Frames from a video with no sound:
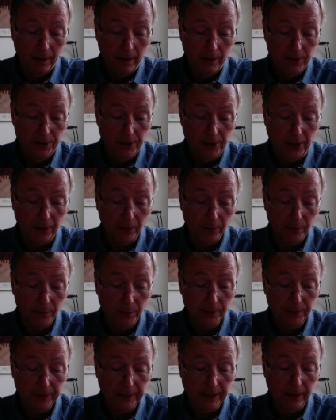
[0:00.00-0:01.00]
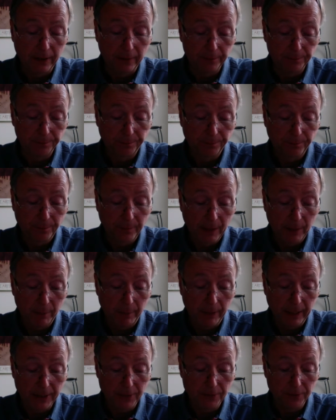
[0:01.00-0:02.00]
So, moving on,
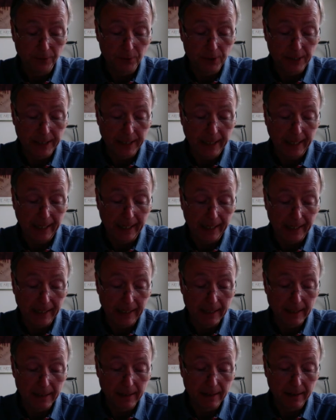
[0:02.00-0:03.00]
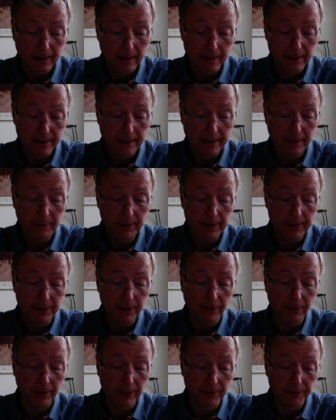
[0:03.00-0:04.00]
page 48. A similar
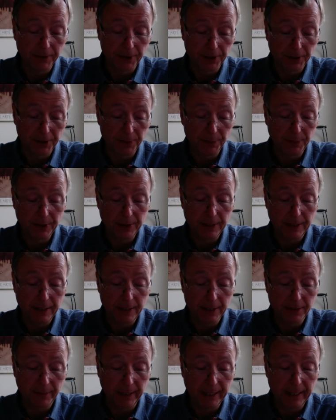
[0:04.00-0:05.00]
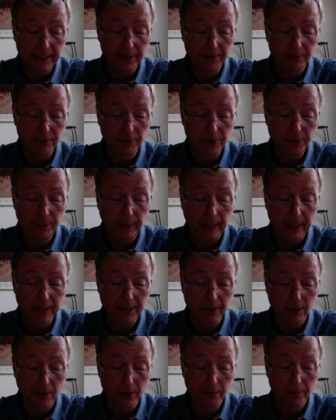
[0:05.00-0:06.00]
degree of adjustment is made in
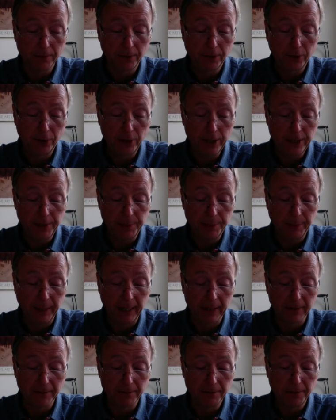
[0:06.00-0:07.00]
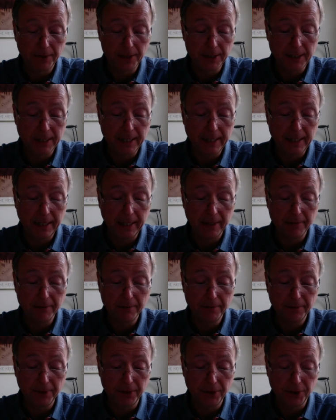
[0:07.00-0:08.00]
respect of crisp and fuzzy
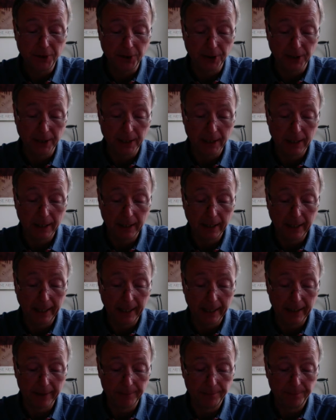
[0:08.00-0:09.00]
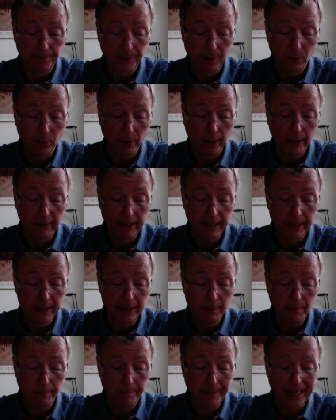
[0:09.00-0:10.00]
inversion, IN,
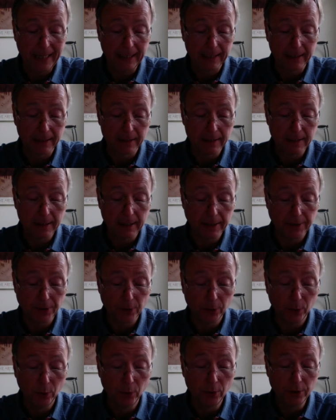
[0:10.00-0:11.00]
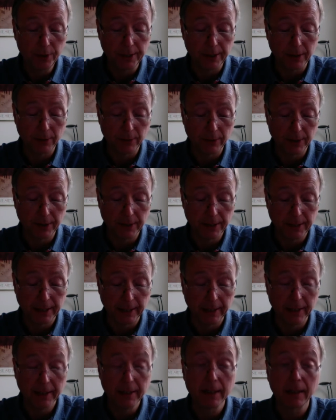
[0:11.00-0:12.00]
wherein balance is also
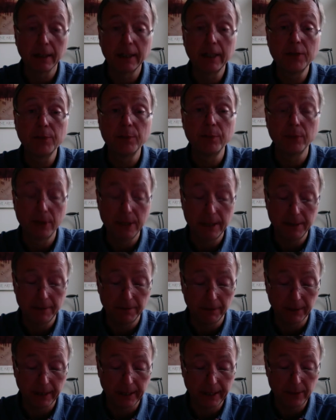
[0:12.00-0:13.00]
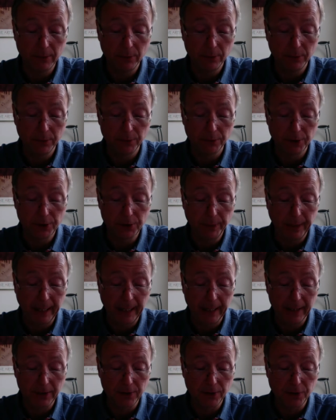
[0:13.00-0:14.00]
considered, at least briefly, with
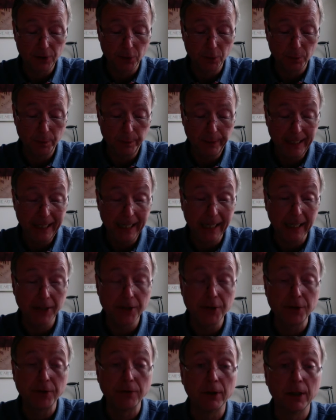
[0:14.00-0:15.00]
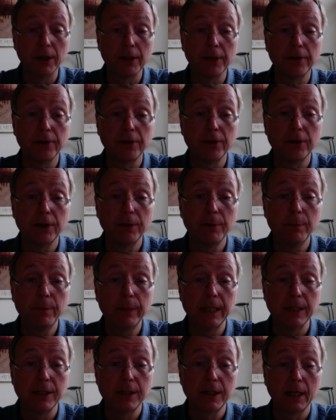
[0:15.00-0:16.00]
respect to pitch rather than
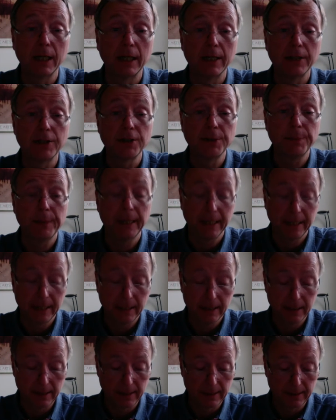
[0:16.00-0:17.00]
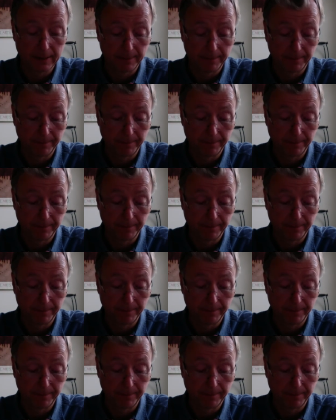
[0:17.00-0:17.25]
pitch class space.